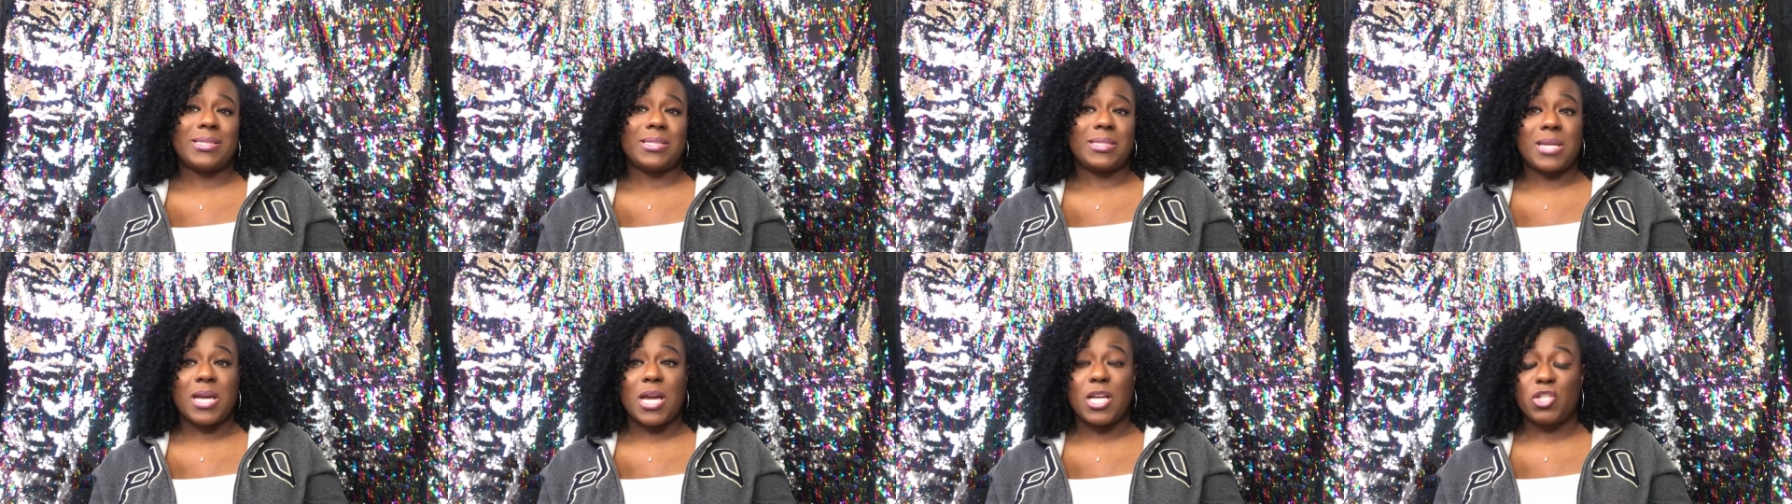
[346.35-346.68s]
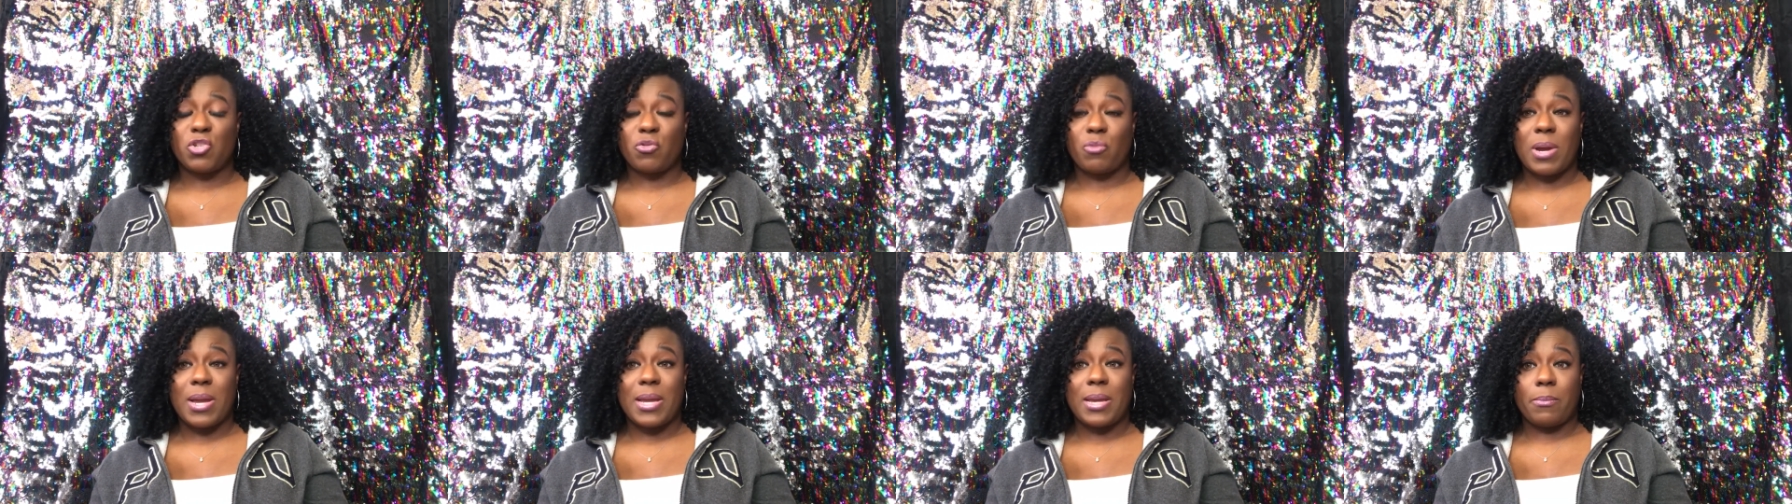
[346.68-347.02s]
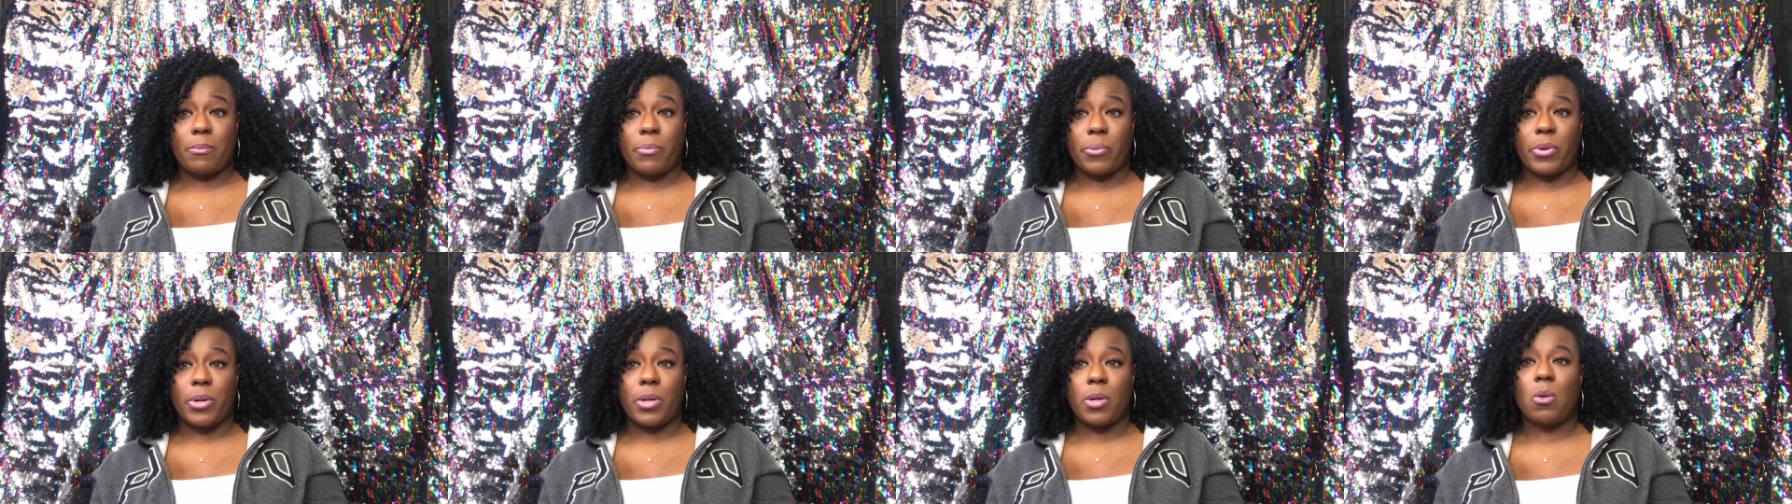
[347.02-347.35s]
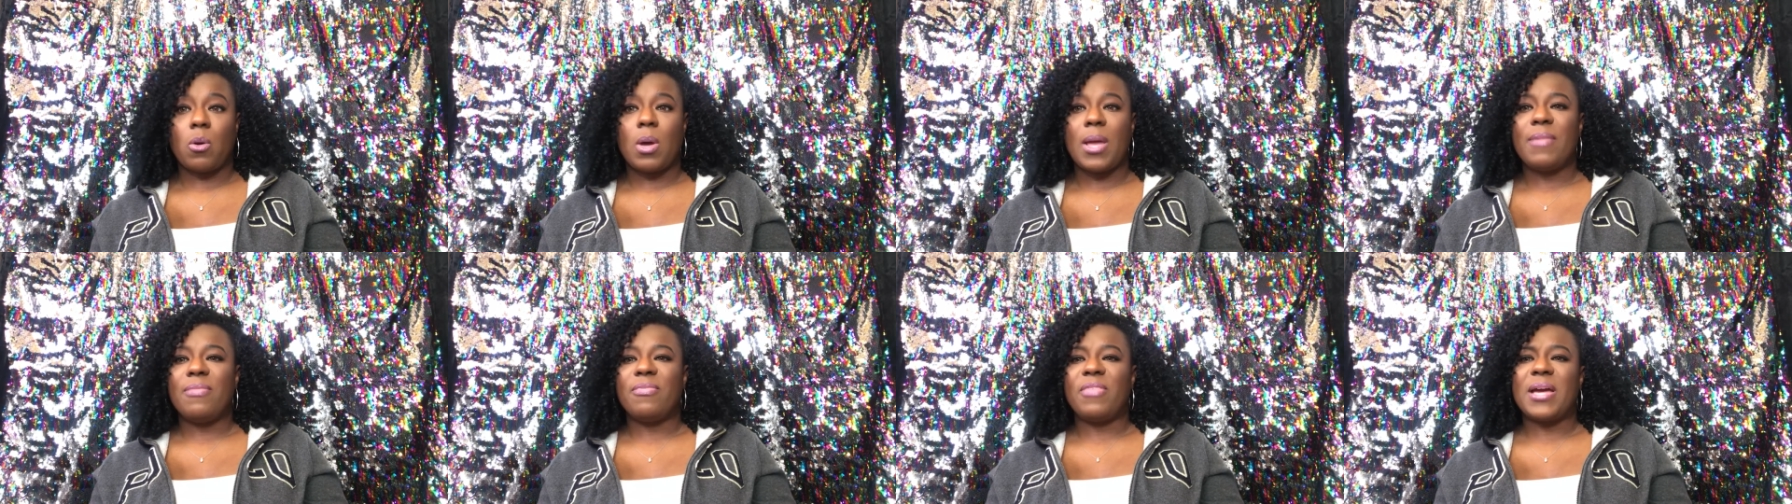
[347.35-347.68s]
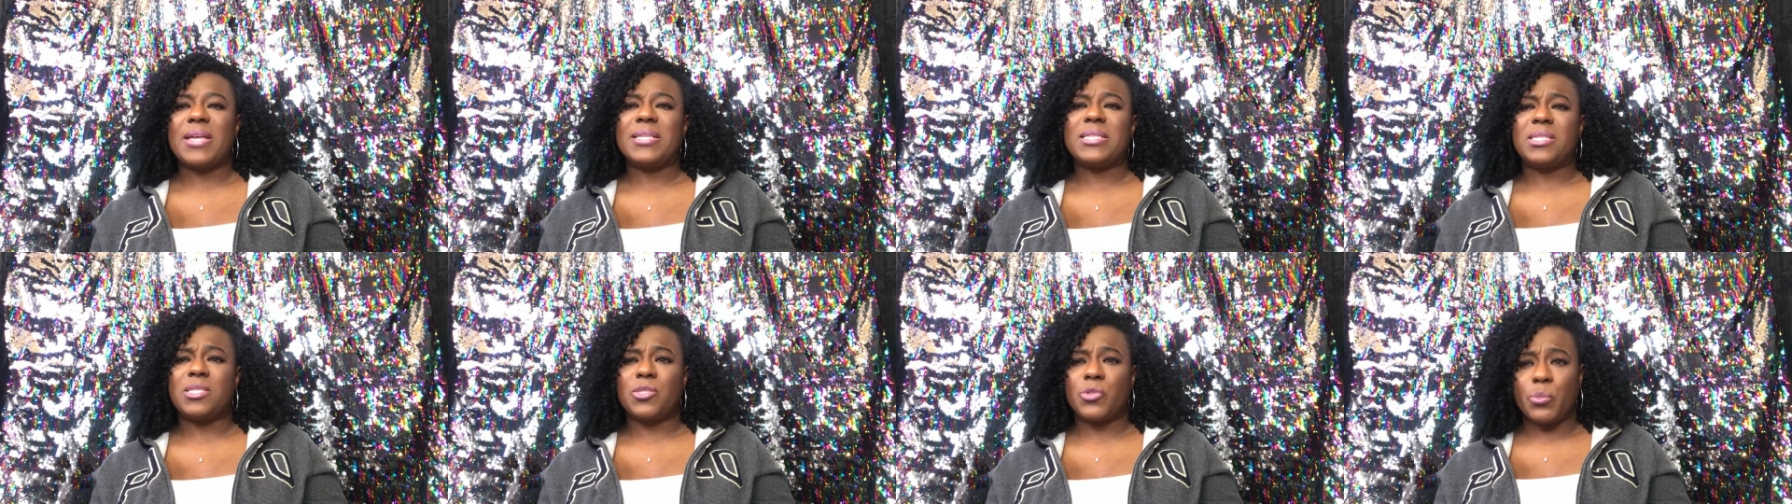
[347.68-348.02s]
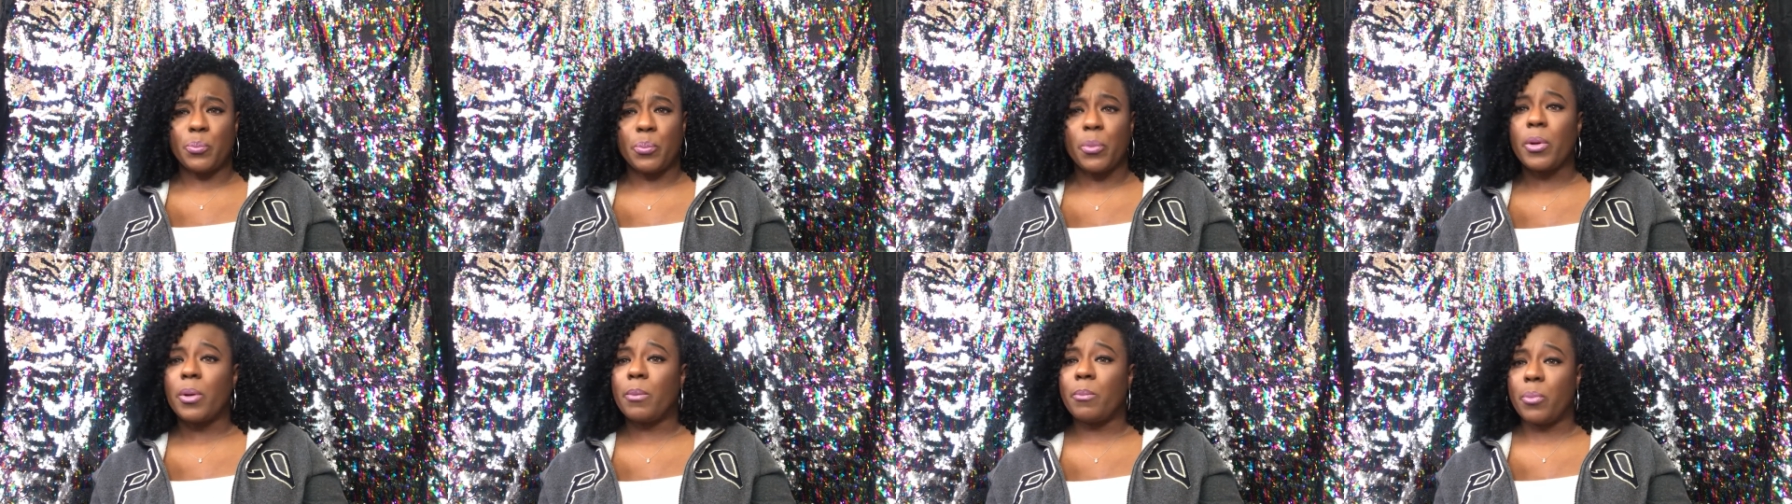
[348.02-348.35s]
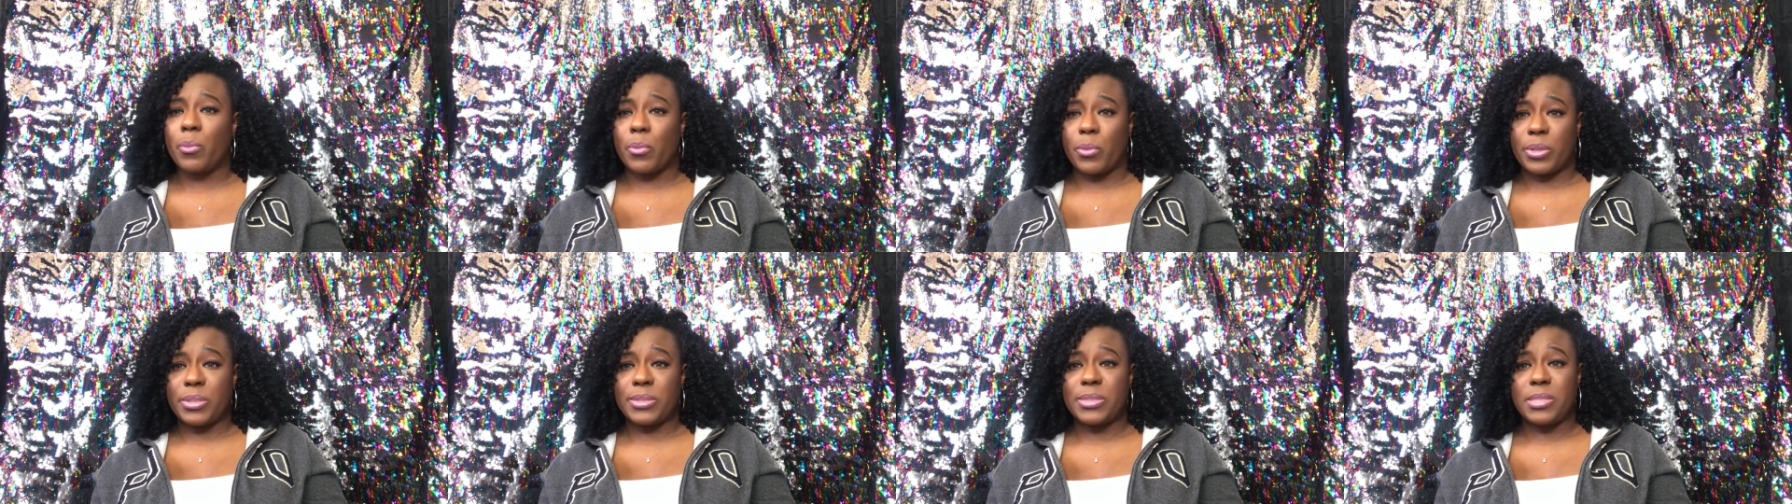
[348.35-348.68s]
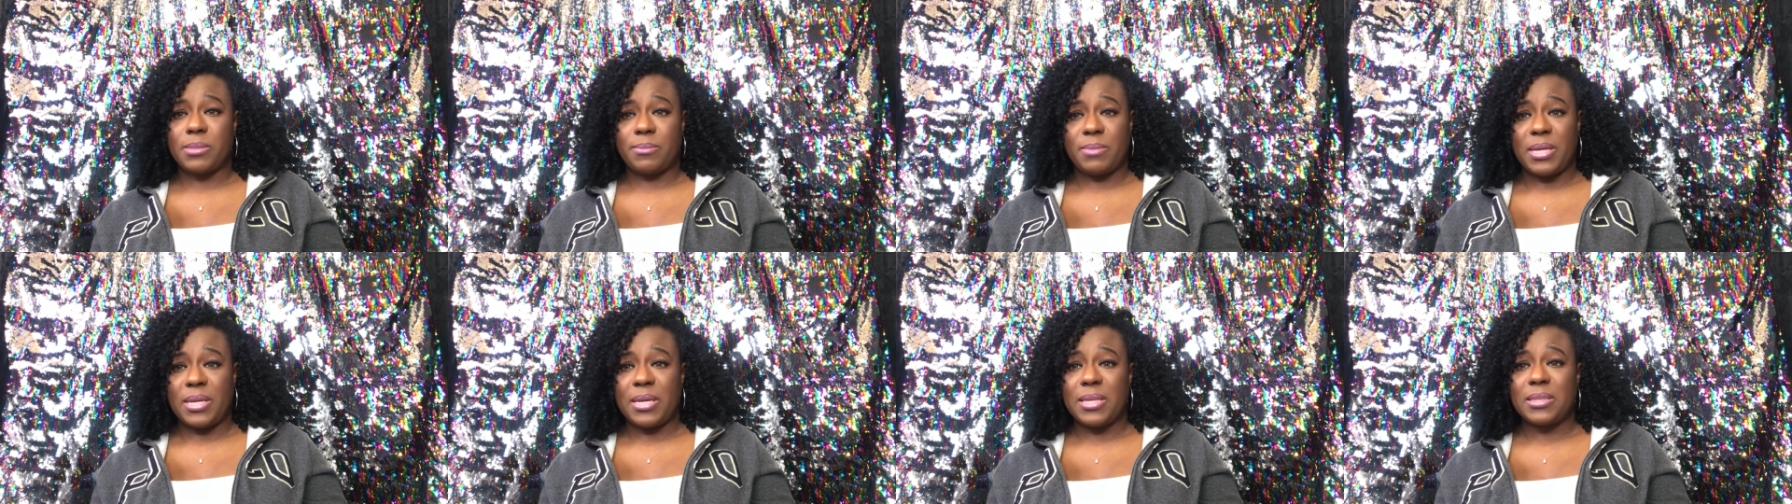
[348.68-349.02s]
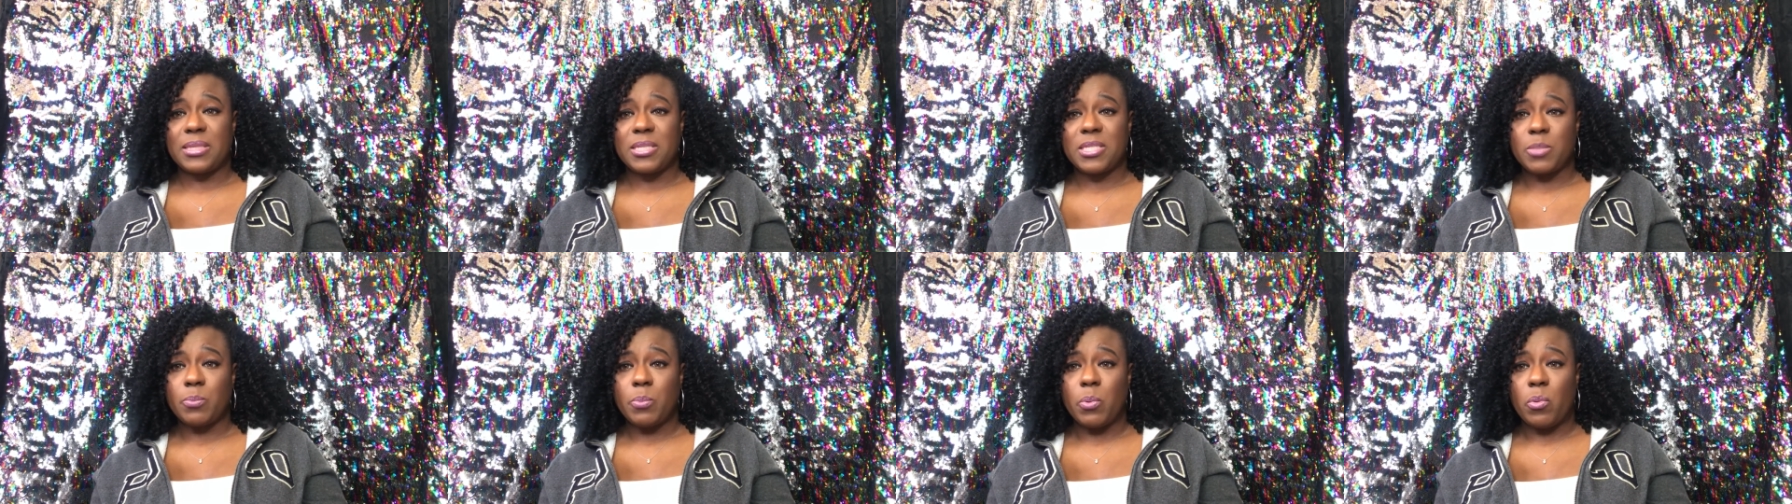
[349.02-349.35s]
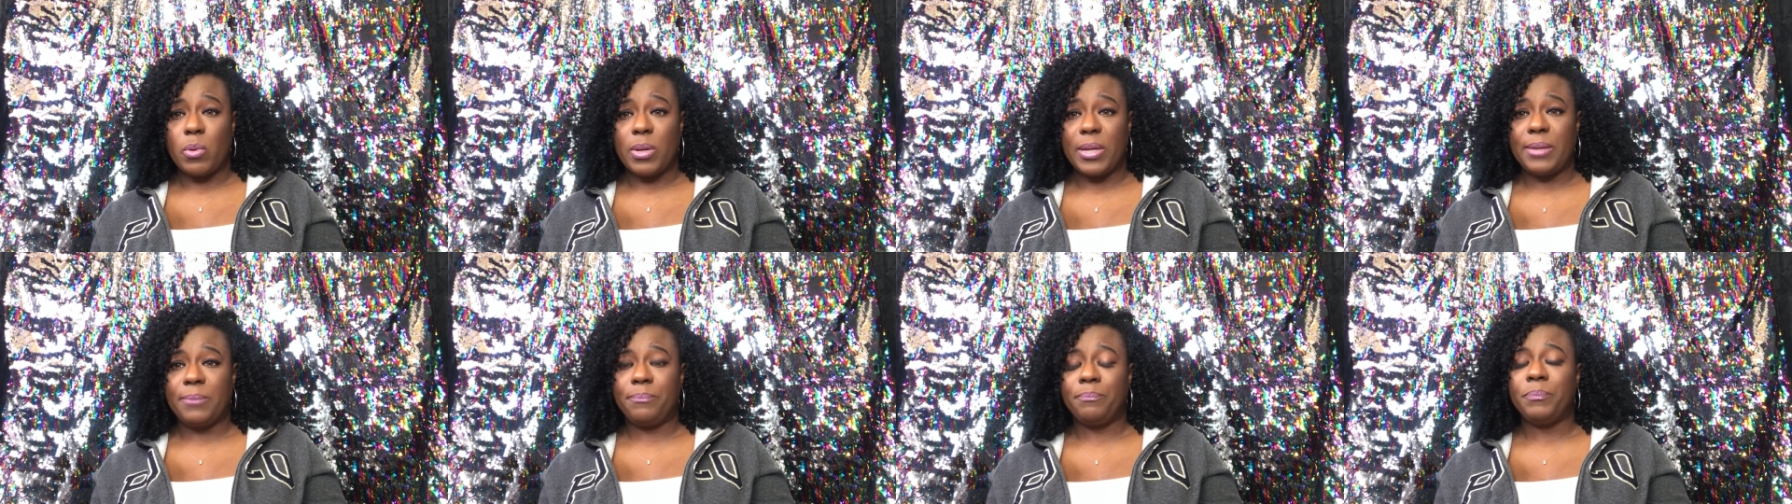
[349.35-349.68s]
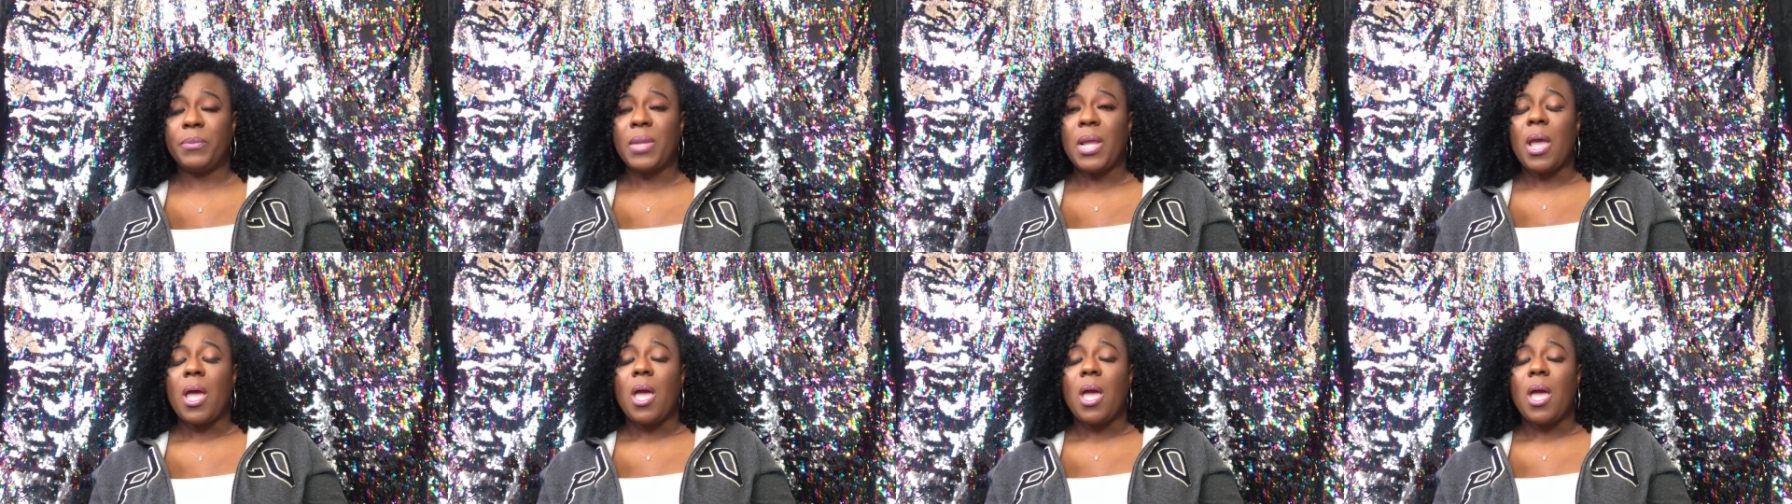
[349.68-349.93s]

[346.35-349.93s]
It's not dry and brittle, and that's super important to me at this point.